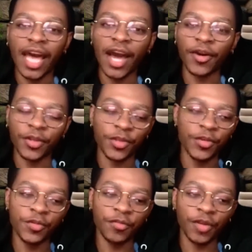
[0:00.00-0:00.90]
how
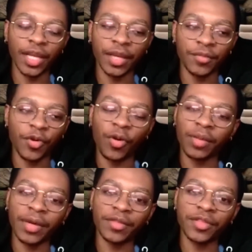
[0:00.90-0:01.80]
you frame
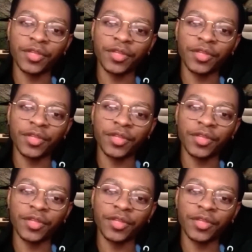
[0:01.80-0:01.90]
going about